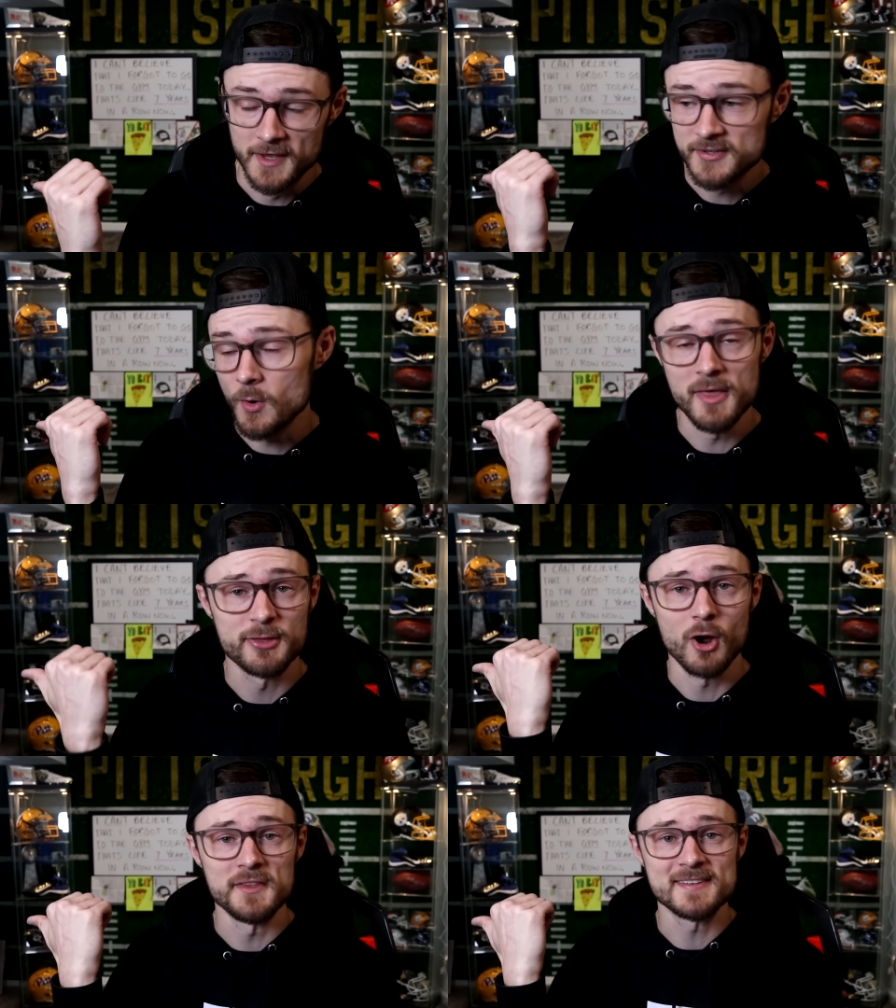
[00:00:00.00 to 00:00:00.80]
Let's go ahead,
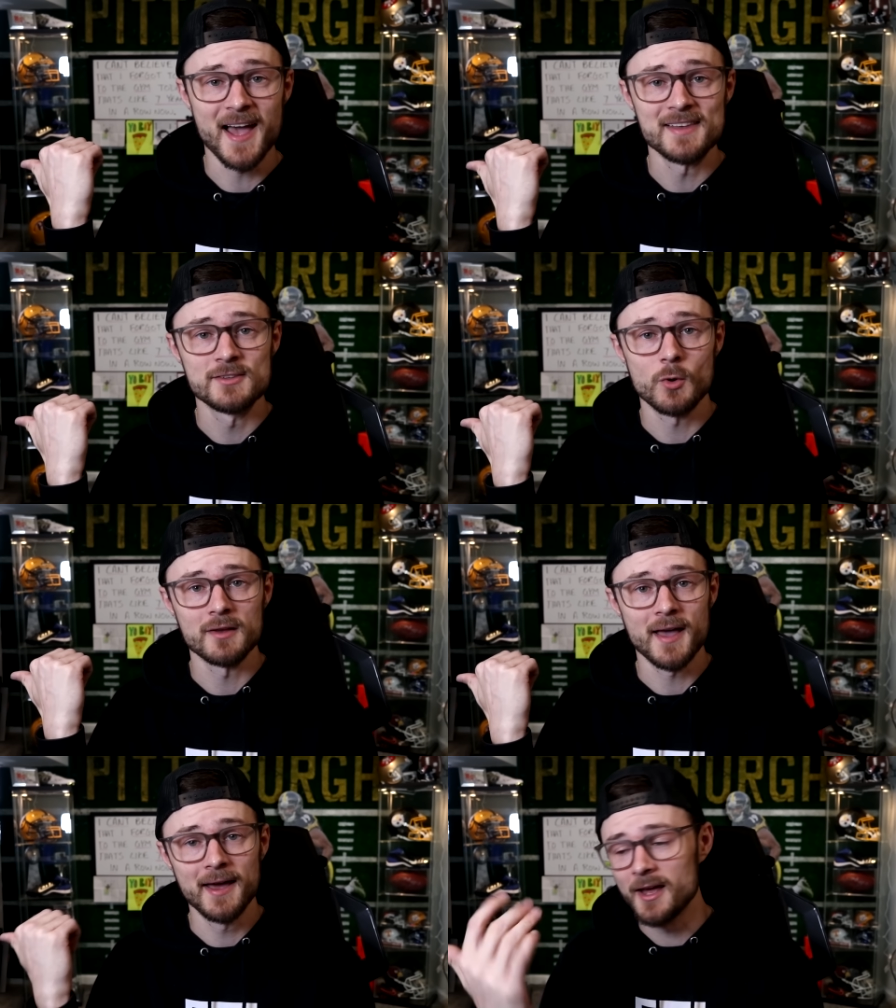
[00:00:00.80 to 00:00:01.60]
throw these guys into
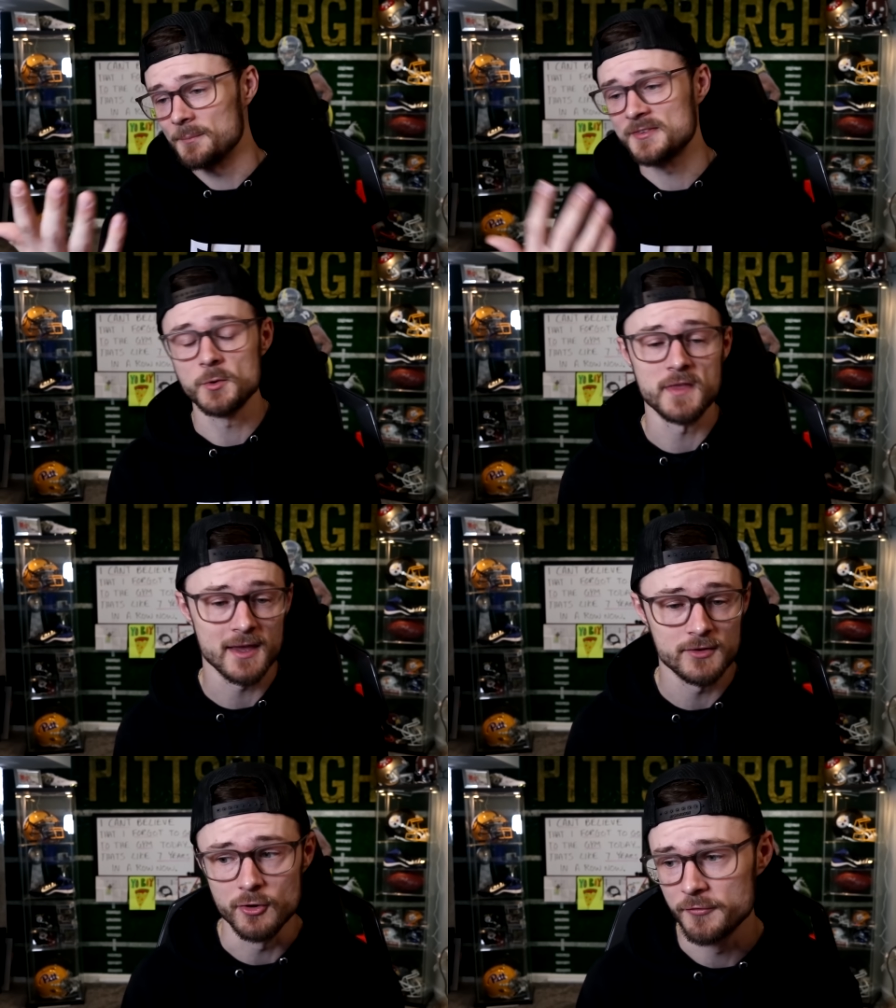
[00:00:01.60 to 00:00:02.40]
our lineup, see what they
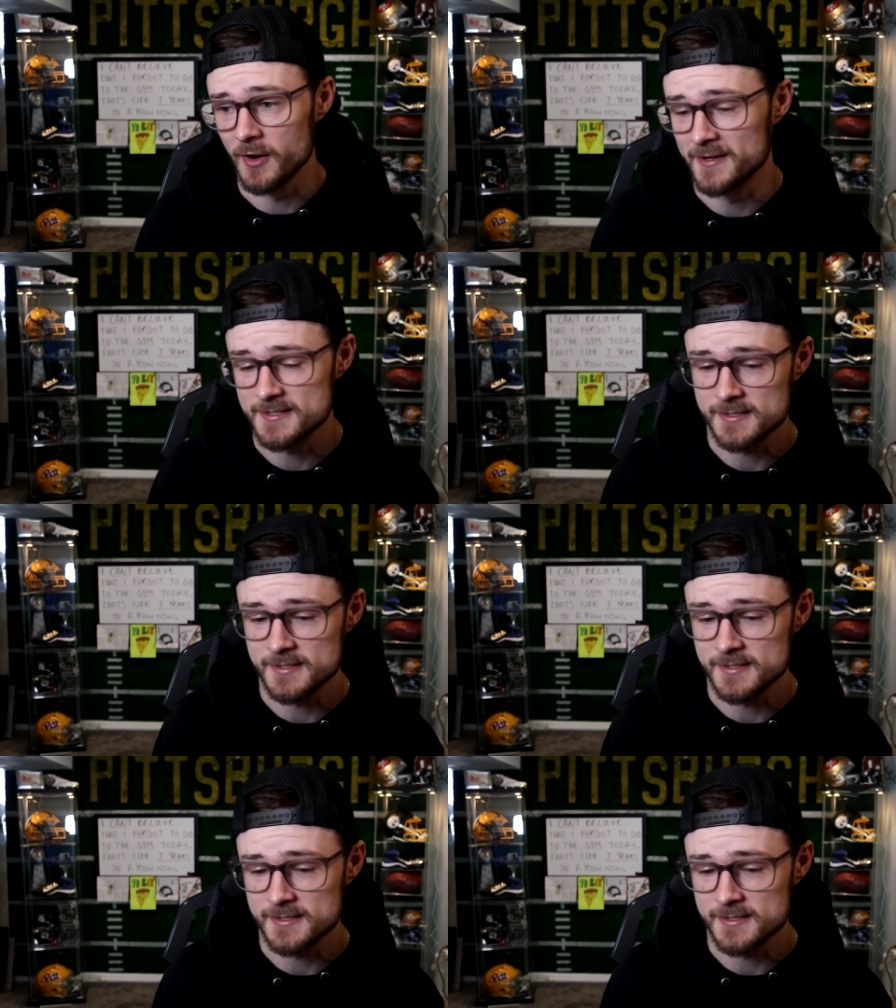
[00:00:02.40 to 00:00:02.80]
can do for us.